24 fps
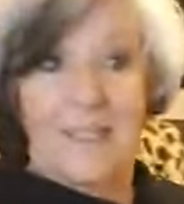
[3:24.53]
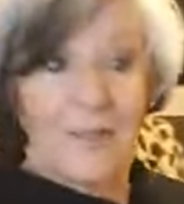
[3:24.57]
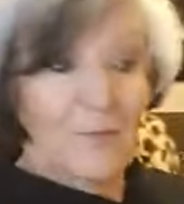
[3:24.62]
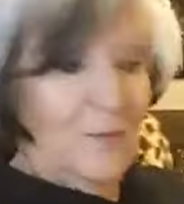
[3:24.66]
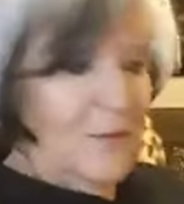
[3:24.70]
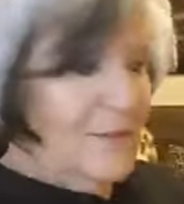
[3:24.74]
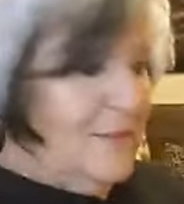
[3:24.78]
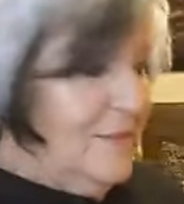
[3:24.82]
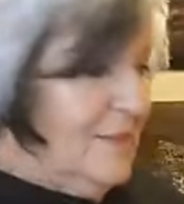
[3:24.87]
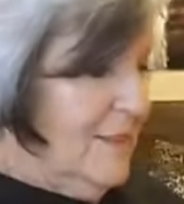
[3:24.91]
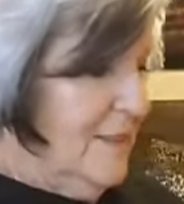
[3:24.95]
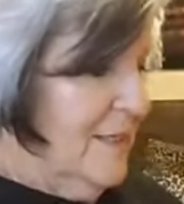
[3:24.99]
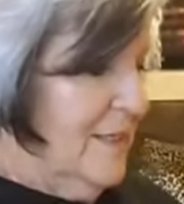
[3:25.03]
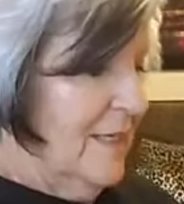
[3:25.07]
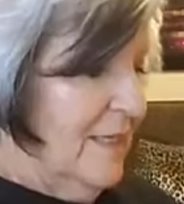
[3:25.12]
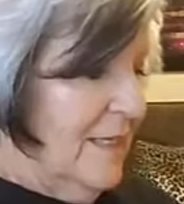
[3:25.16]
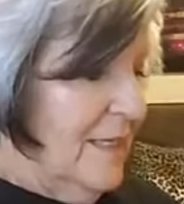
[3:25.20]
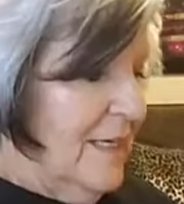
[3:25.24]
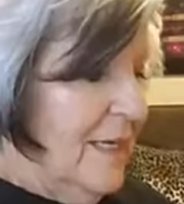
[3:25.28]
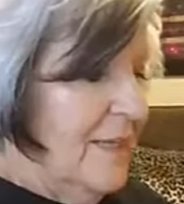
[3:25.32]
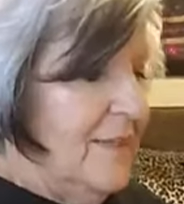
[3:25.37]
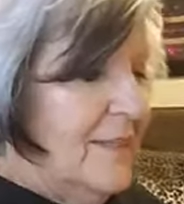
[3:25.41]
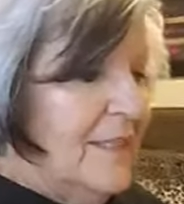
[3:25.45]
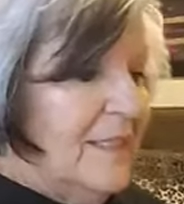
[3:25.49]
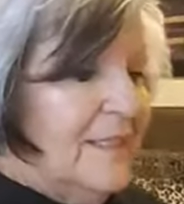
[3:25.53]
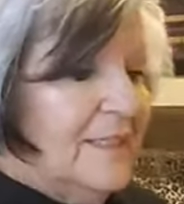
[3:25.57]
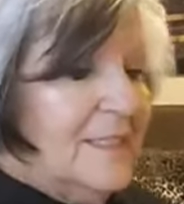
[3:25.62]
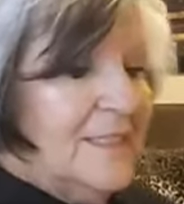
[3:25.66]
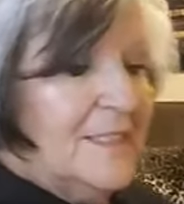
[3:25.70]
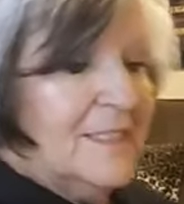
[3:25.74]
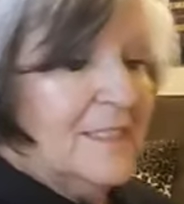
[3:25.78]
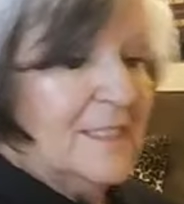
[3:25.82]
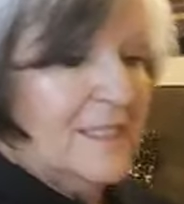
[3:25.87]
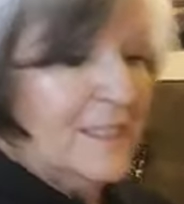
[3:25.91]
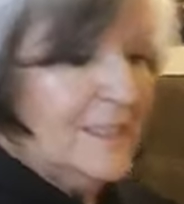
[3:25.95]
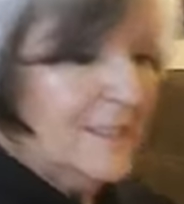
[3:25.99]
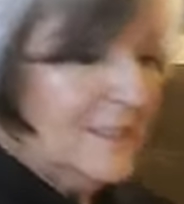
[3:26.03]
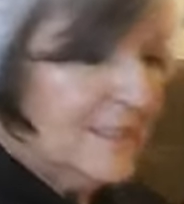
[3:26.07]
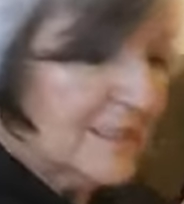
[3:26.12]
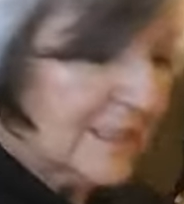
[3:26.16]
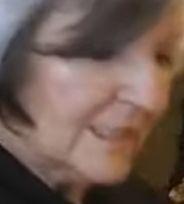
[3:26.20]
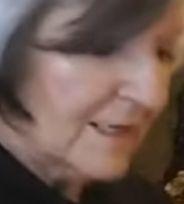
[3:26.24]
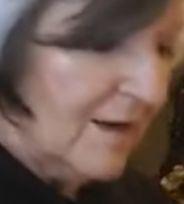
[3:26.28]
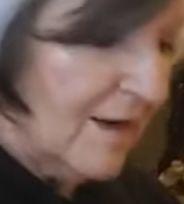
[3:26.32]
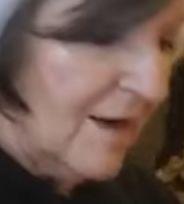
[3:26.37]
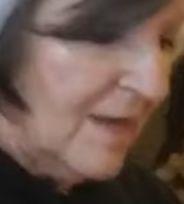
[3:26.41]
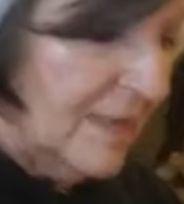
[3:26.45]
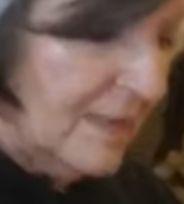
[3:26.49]
what's in it. And I think this has
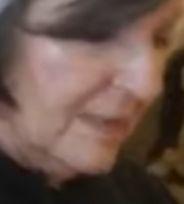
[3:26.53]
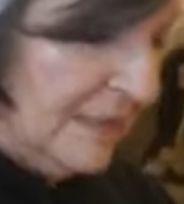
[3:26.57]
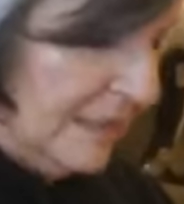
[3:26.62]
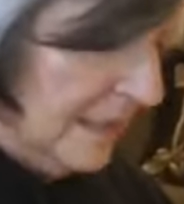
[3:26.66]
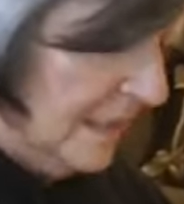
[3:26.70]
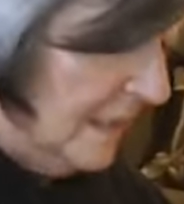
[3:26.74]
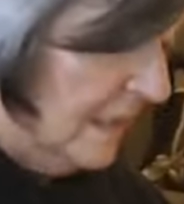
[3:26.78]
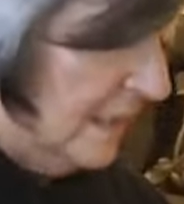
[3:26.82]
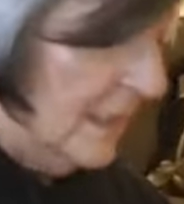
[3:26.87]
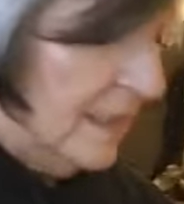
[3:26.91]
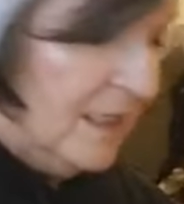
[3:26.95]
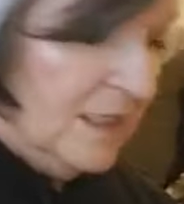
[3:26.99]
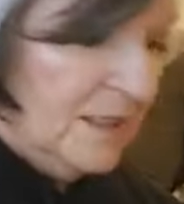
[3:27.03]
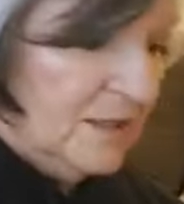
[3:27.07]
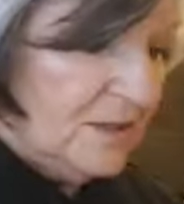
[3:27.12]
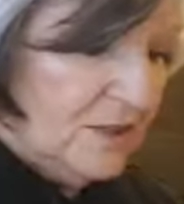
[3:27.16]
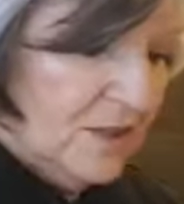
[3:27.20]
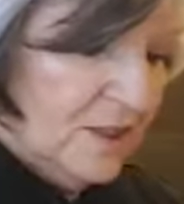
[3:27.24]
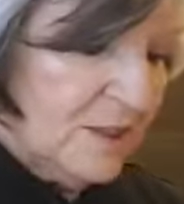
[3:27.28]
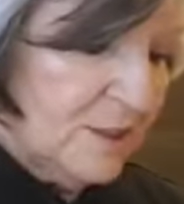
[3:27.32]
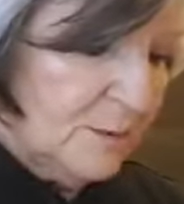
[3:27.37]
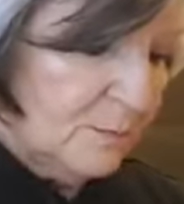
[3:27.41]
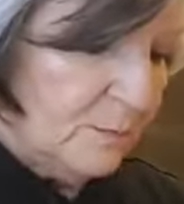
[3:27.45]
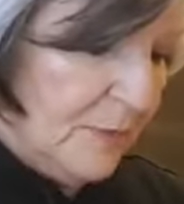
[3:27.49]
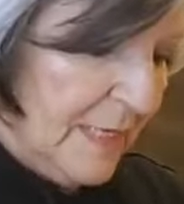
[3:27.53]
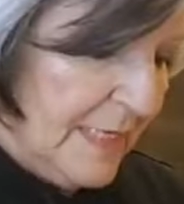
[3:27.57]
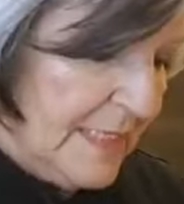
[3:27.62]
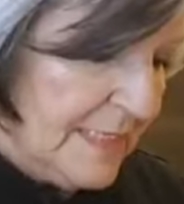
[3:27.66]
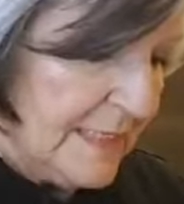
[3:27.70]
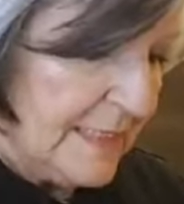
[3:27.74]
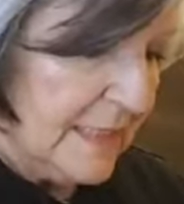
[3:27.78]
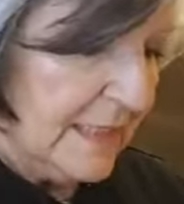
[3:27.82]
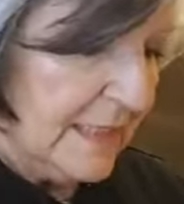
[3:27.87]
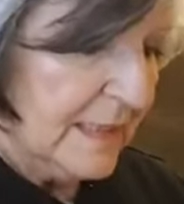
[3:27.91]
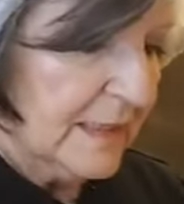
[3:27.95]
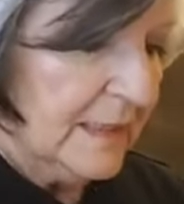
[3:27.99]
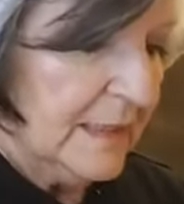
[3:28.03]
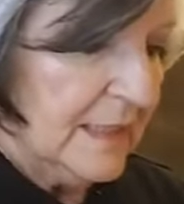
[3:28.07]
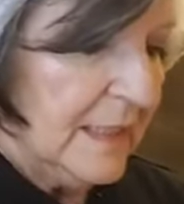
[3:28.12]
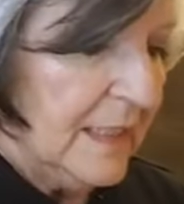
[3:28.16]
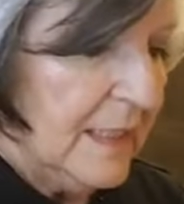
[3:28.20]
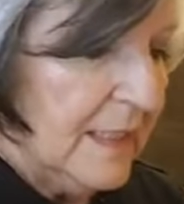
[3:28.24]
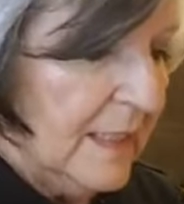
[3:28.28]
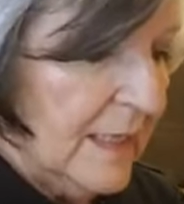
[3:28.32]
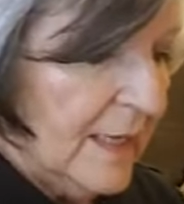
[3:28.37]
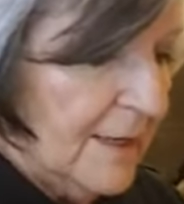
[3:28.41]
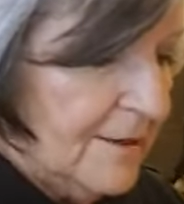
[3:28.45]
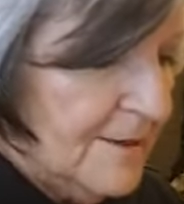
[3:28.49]
got just
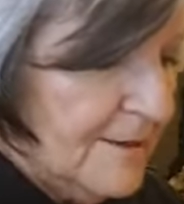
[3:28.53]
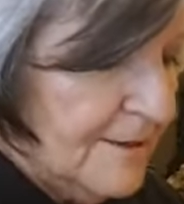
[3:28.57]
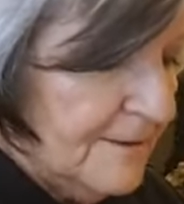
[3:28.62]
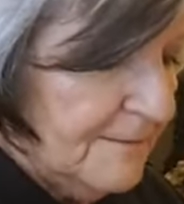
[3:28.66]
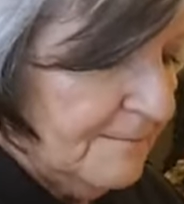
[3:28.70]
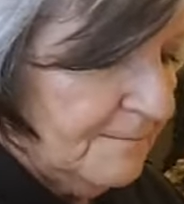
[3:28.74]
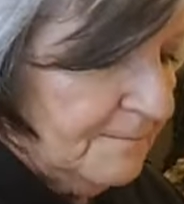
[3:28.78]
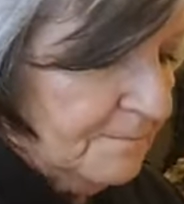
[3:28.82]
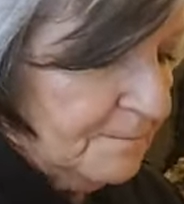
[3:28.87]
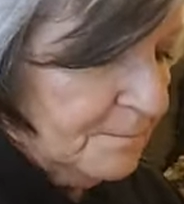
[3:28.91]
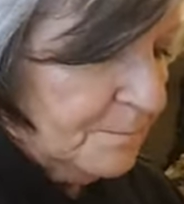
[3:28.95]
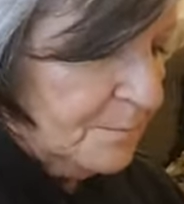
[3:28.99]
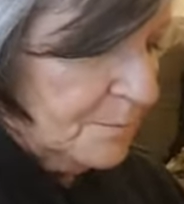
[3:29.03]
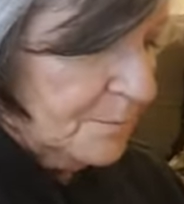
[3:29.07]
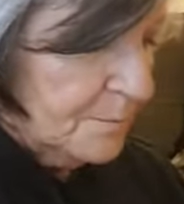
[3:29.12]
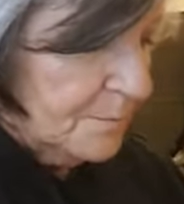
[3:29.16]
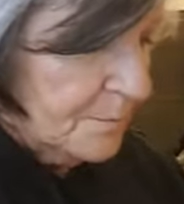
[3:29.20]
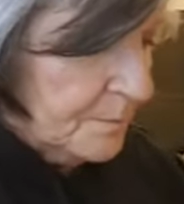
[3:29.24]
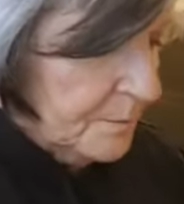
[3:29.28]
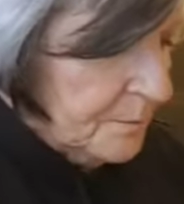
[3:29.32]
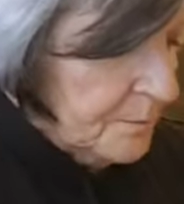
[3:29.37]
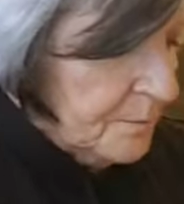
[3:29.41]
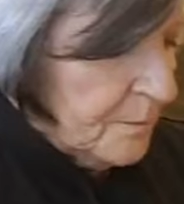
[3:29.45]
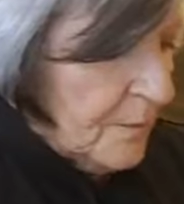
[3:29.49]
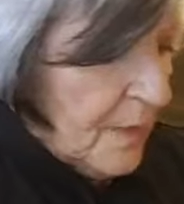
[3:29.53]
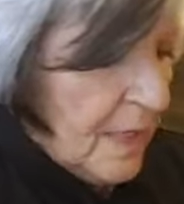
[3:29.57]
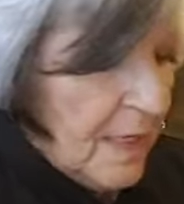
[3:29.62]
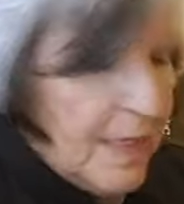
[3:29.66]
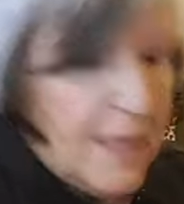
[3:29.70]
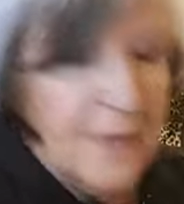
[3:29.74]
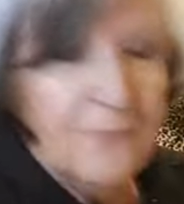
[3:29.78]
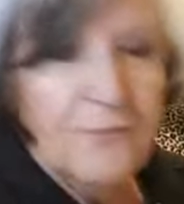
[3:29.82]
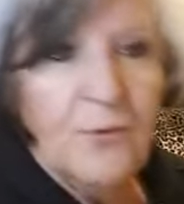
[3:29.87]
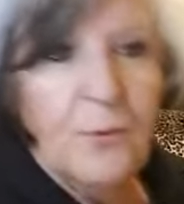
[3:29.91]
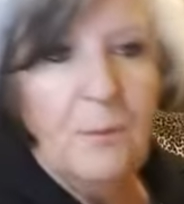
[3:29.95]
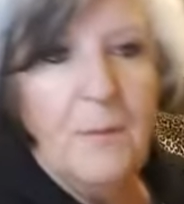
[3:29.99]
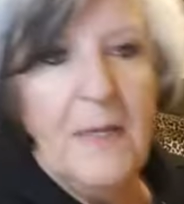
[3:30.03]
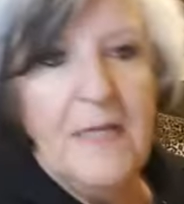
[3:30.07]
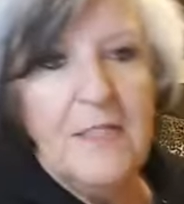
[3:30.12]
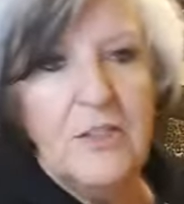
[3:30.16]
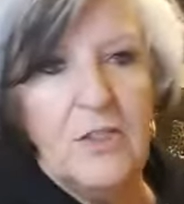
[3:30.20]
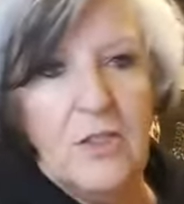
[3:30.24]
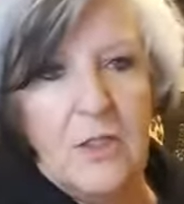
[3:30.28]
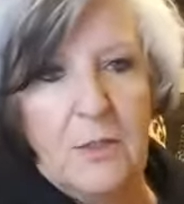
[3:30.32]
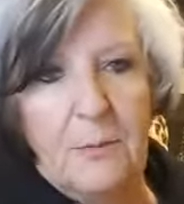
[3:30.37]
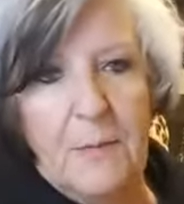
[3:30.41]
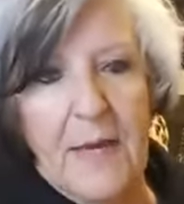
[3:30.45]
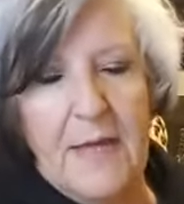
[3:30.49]
basically
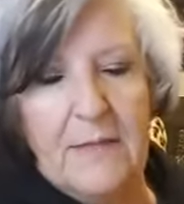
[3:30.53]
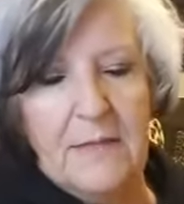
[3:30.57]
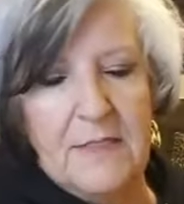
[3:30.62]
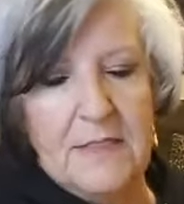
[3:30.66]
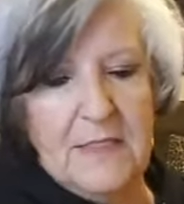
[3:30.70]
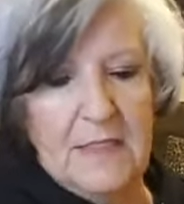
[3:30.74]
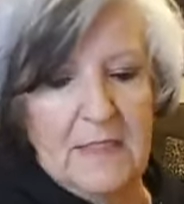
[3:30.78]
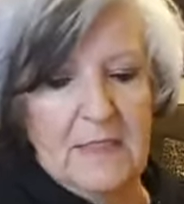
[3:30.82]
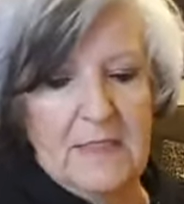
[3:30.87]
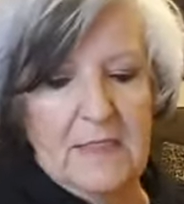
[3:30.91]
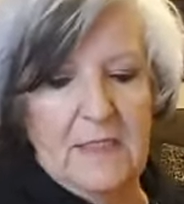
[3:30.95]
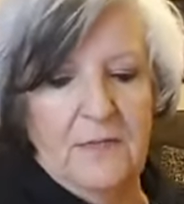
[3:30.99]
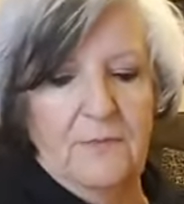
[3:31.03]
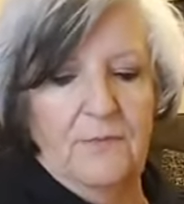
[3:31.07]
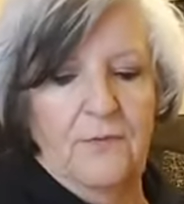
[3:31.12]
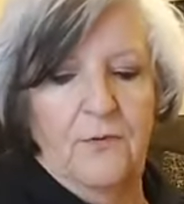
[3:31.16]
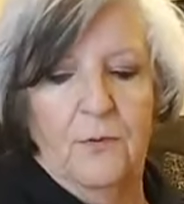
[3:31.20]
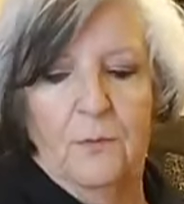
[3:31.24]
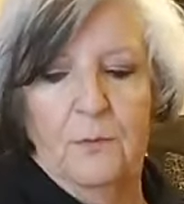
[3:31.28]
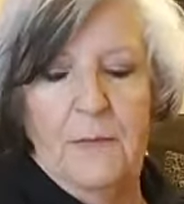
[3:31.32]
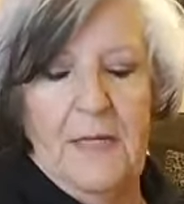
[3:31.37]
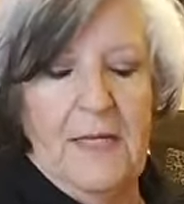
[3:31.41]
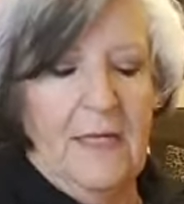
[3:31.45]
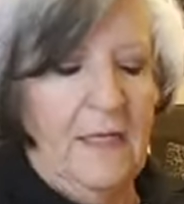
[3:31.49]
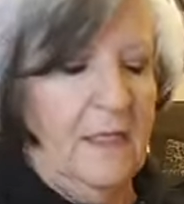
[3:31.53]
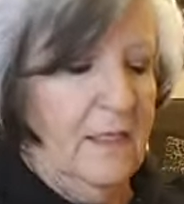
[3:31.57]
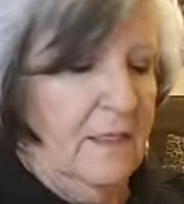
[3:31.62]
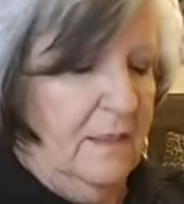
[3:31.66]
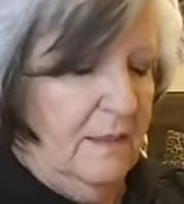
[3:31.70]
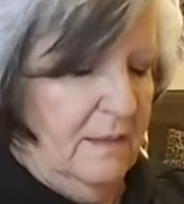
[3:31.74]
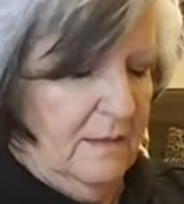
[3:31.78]
information about Scentsy for me.